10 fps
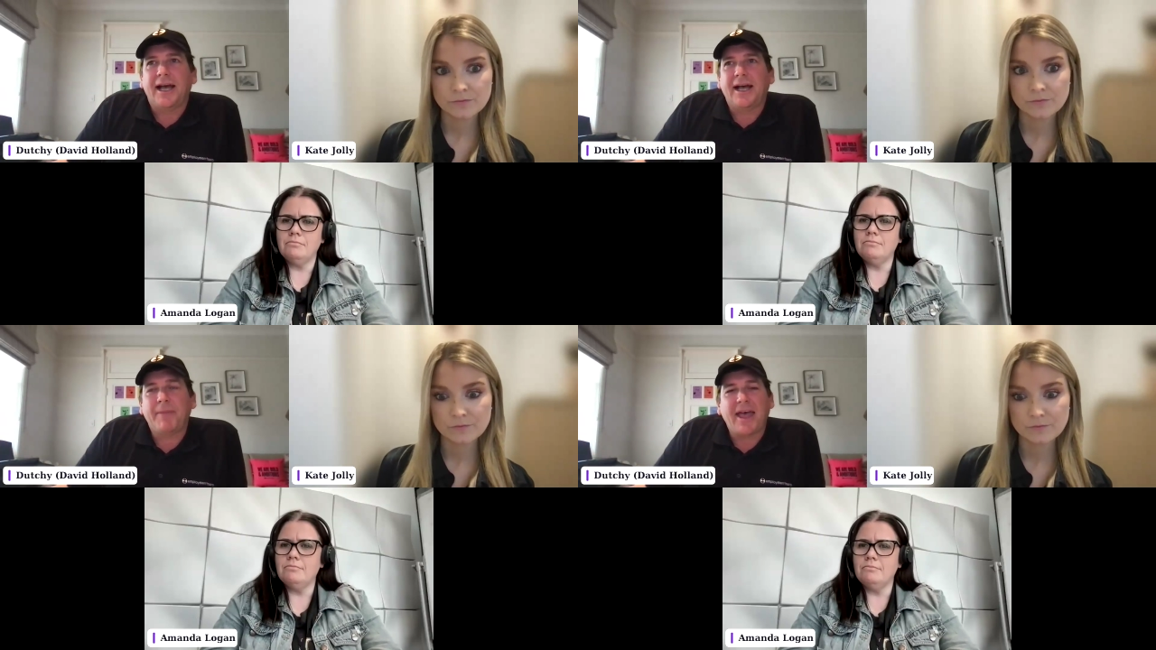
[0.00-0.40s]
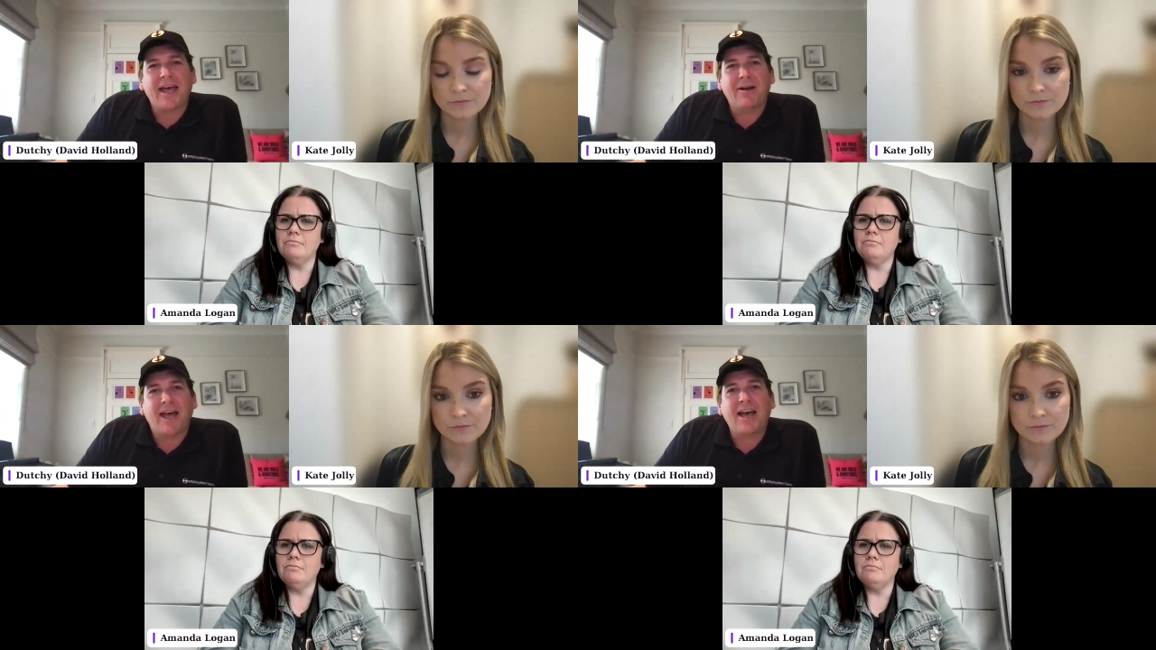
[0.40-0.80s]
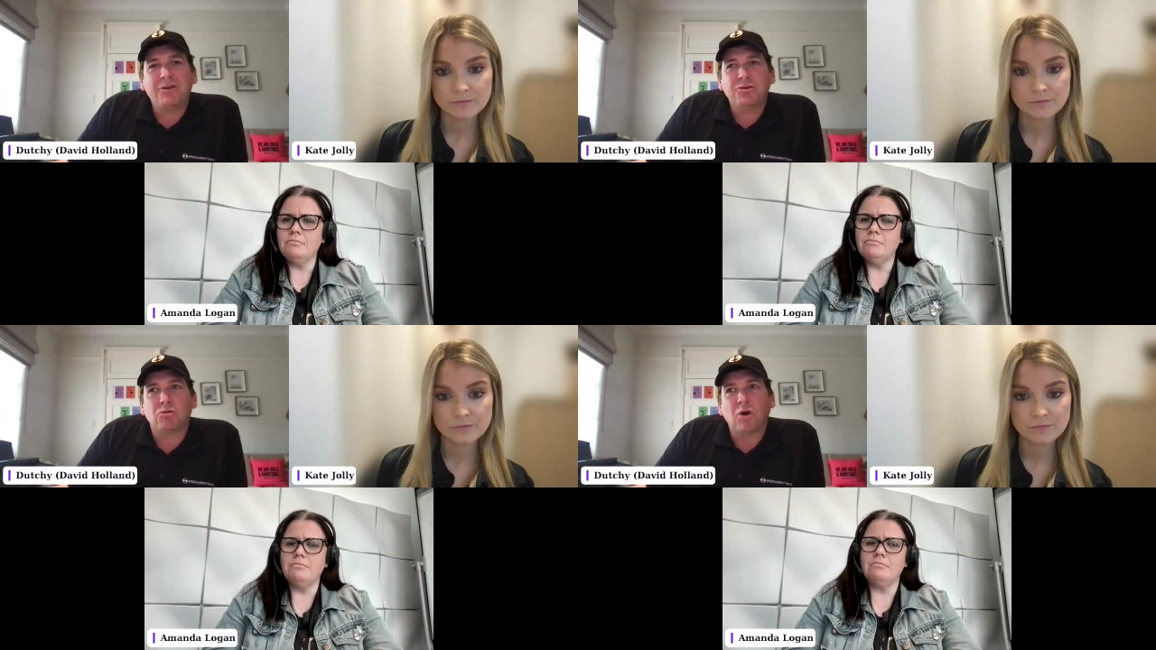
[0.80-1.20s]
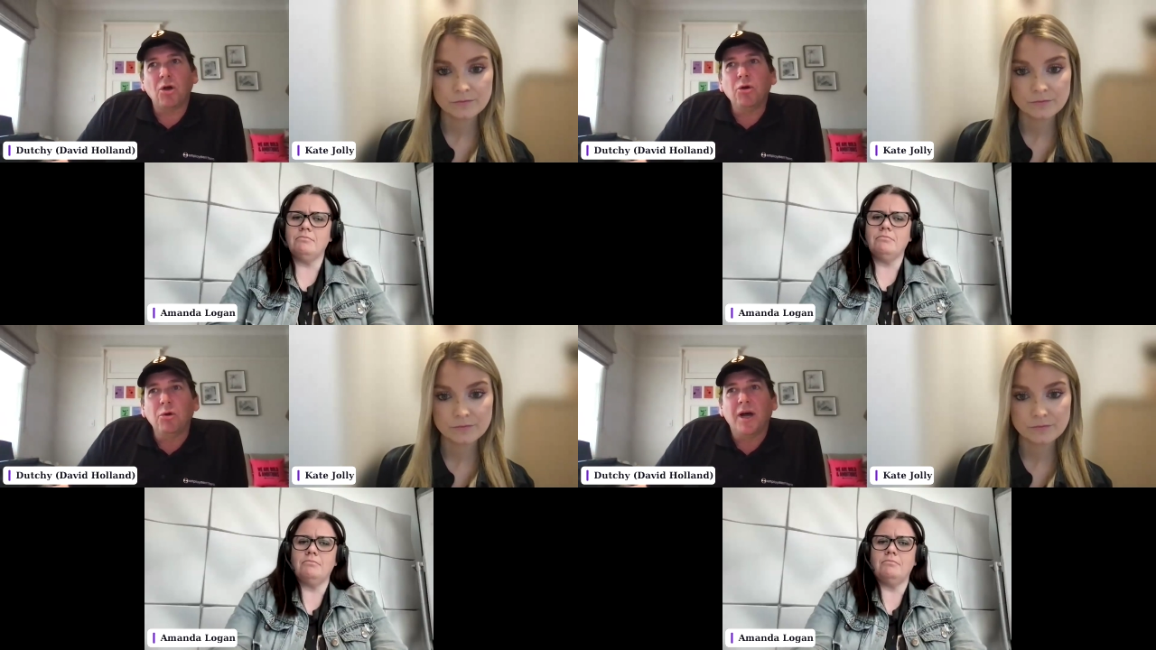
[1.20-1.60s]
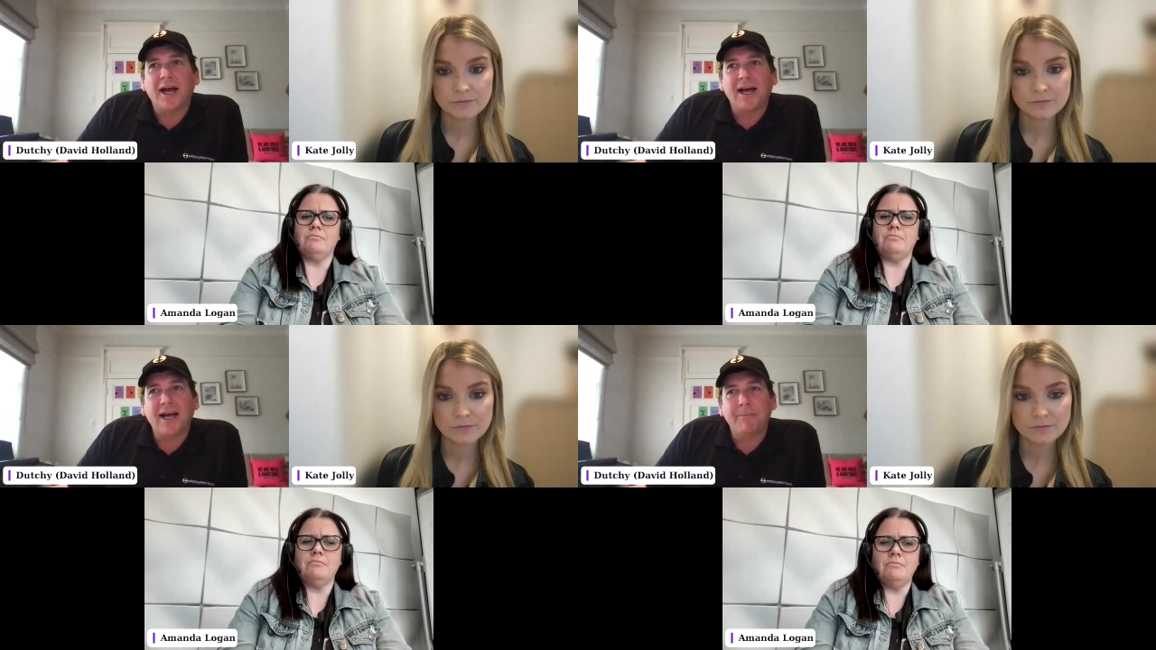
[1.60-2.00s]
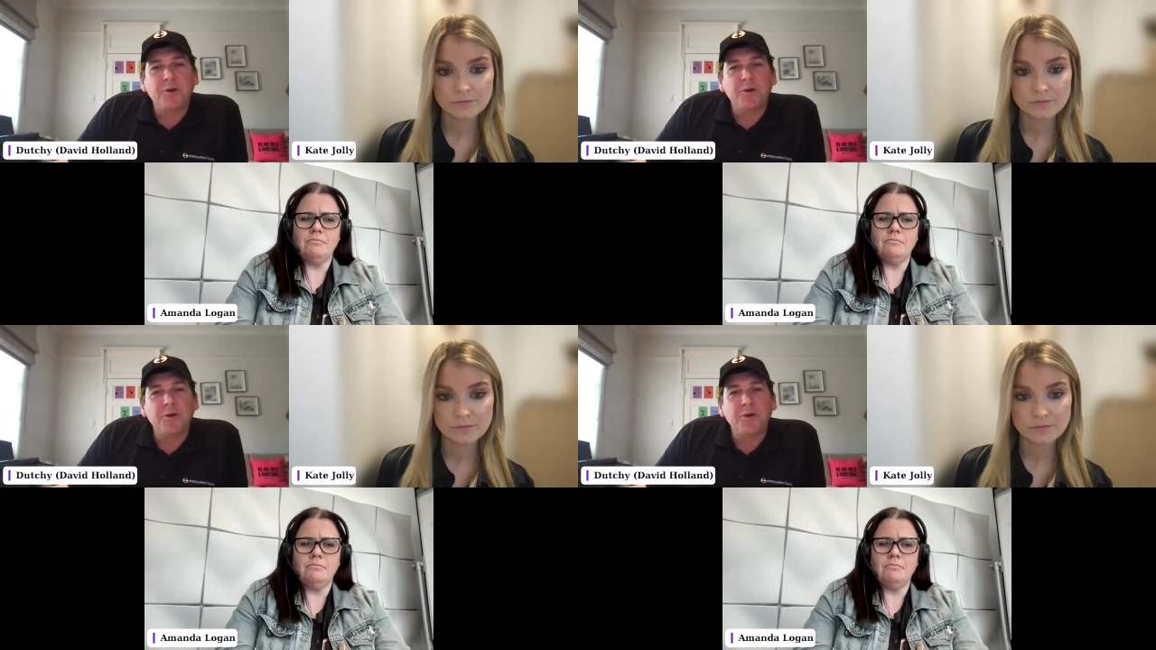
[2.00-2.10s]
Speaker 1: Um, how how is Grow uh,